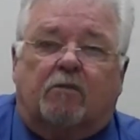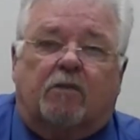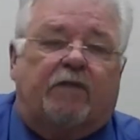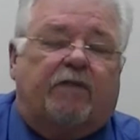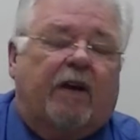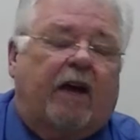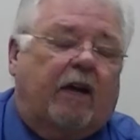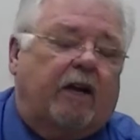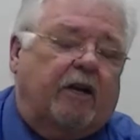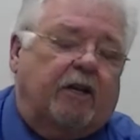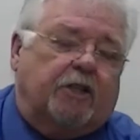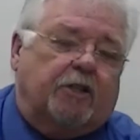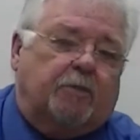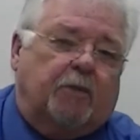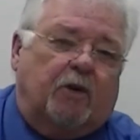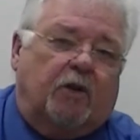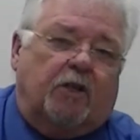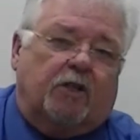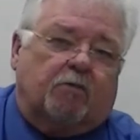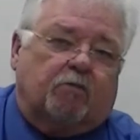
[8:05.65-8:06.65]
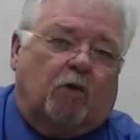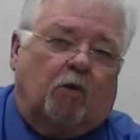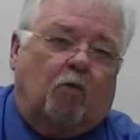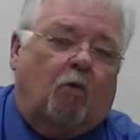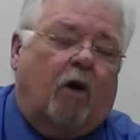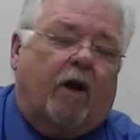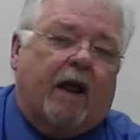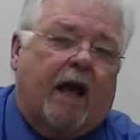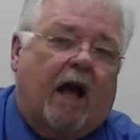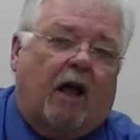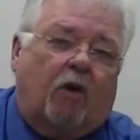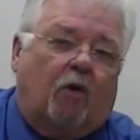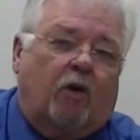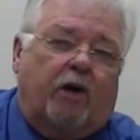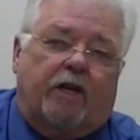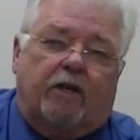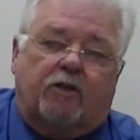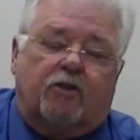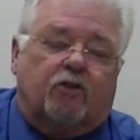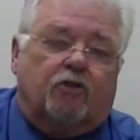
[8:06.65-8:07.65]
We've had an experience where one
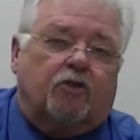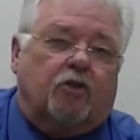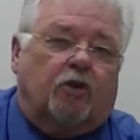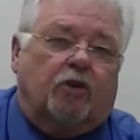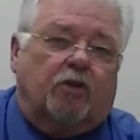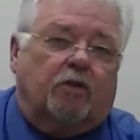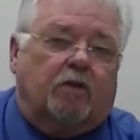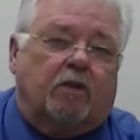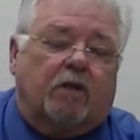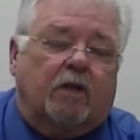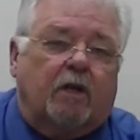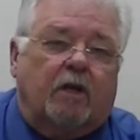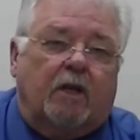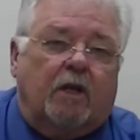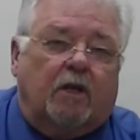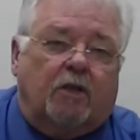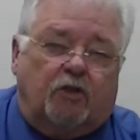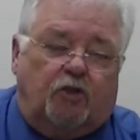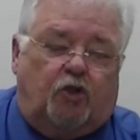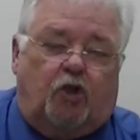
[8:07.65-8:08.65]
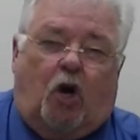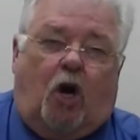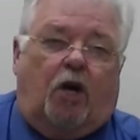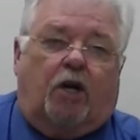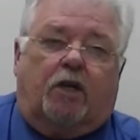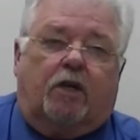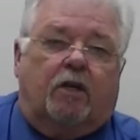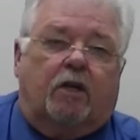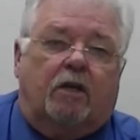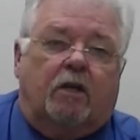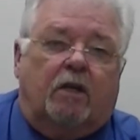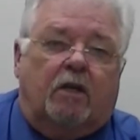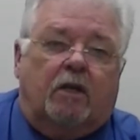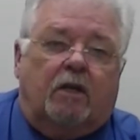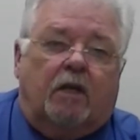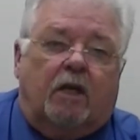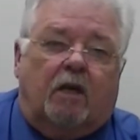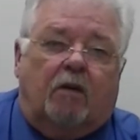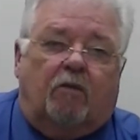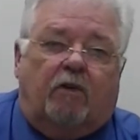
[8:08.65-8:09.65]
alloy turned dark,
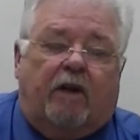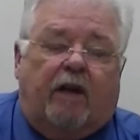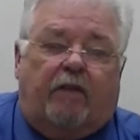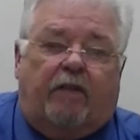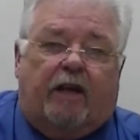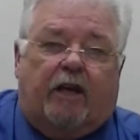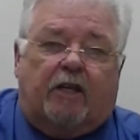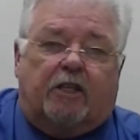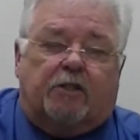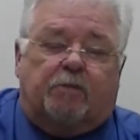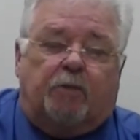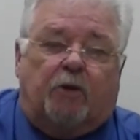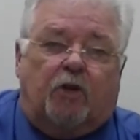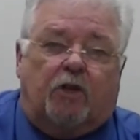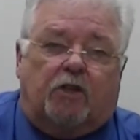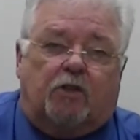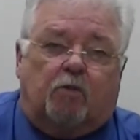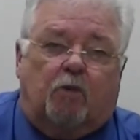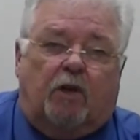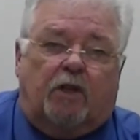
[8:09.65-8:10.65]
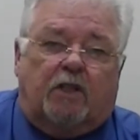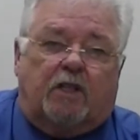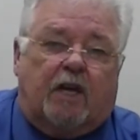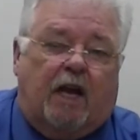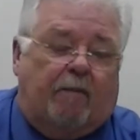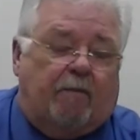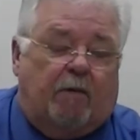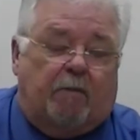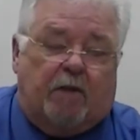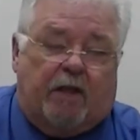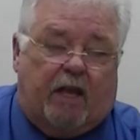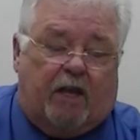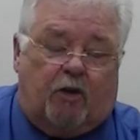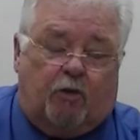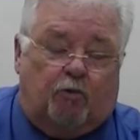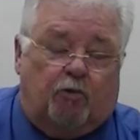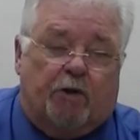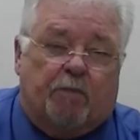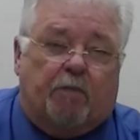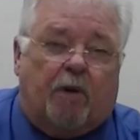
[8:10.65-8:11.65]
and we had that experience one time. I mean, they
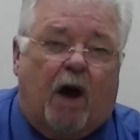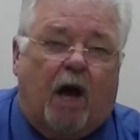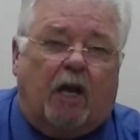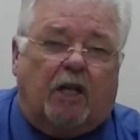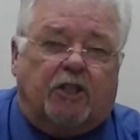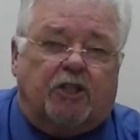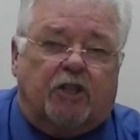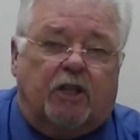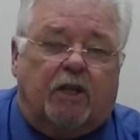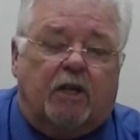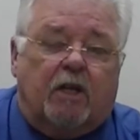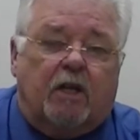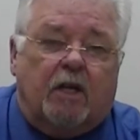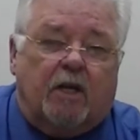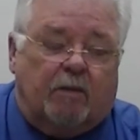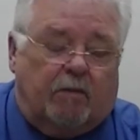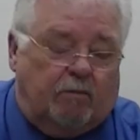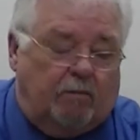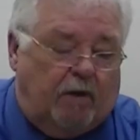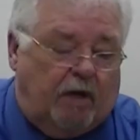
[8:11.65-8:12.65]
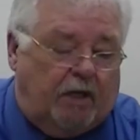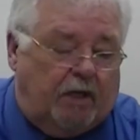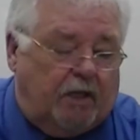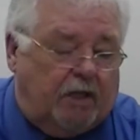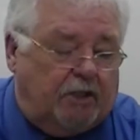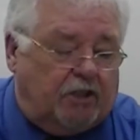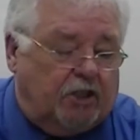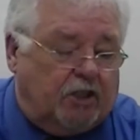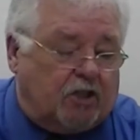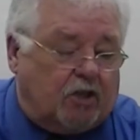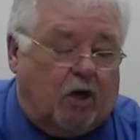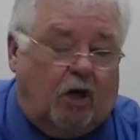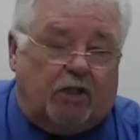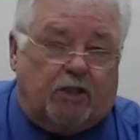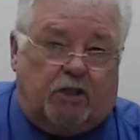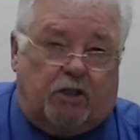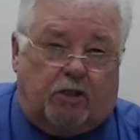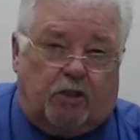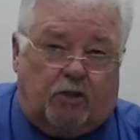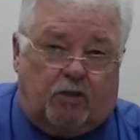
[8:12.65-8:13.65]
could repolish it, but it just
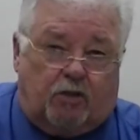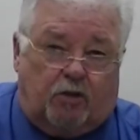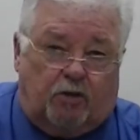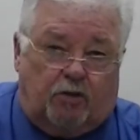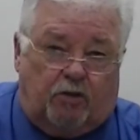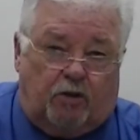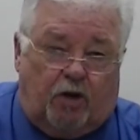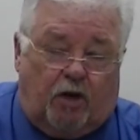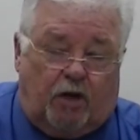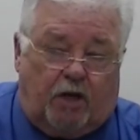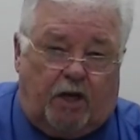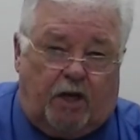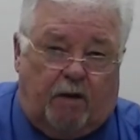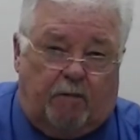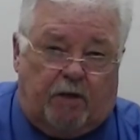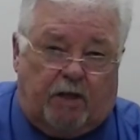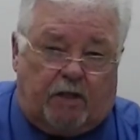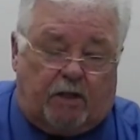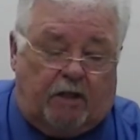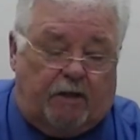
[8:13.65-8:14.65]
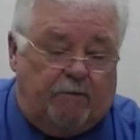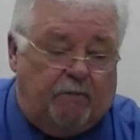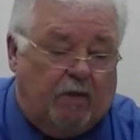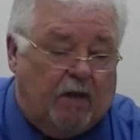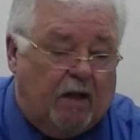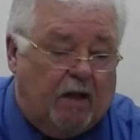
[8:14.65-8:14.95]
caused it to turn dark chemically.